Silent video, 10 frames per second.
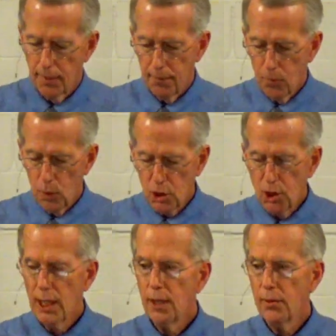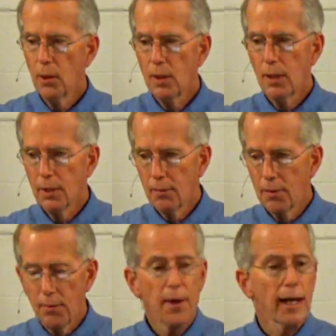Um, we see their,
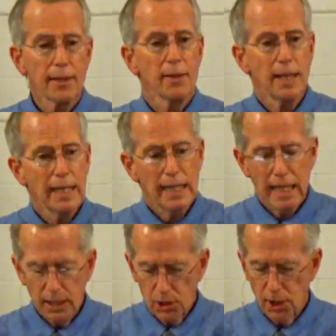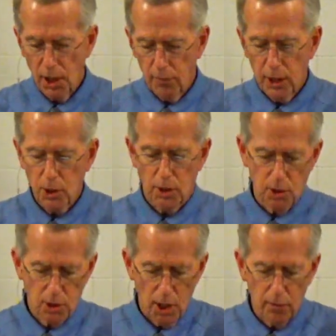the, the fact that they need
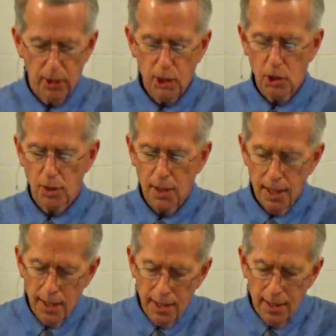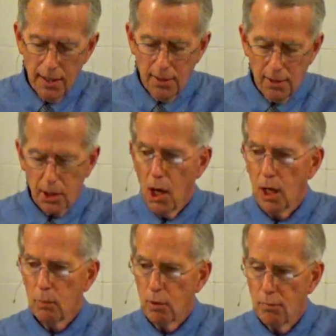salvation, the salvation
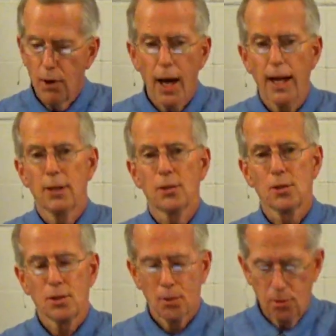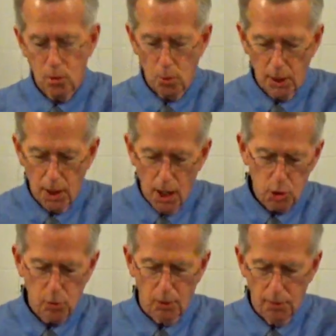that God provides through the
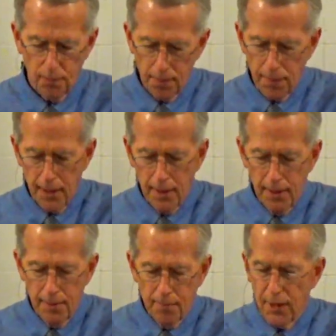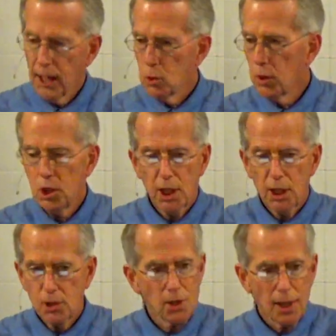gospel. That's what
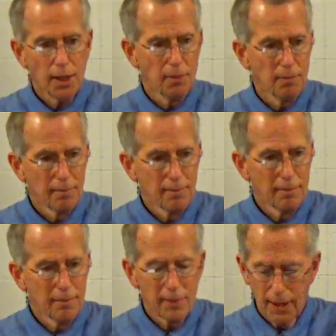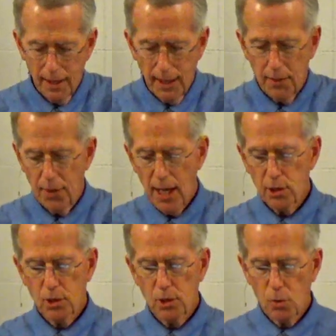Jesus did. Okay? And
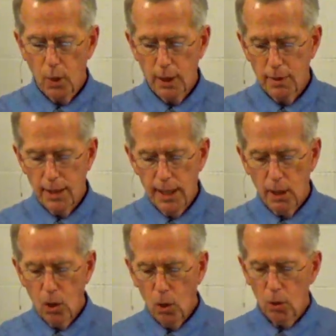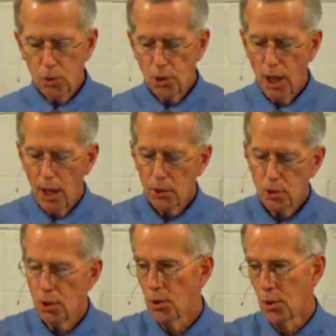that's what he calls
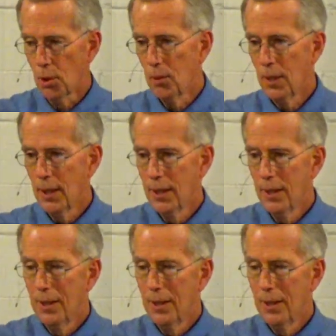us to do.